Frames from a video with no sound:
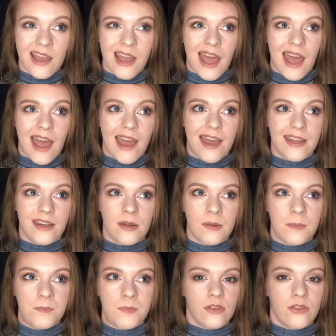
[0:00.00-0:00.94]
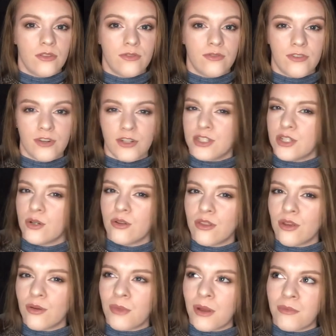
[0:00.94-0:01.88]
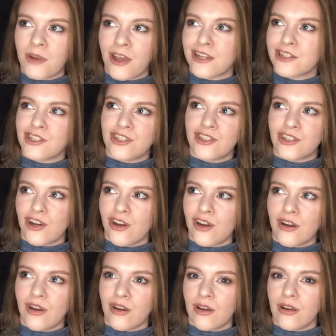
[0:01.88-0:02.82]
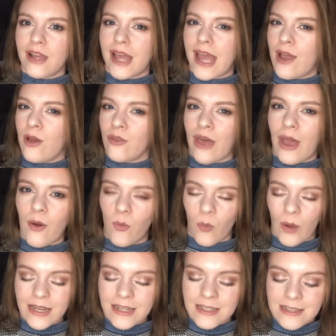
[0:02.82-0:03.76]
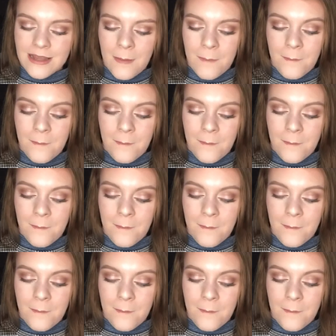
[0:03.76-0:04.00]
And for 2 of them, I'm not actually sure how that went,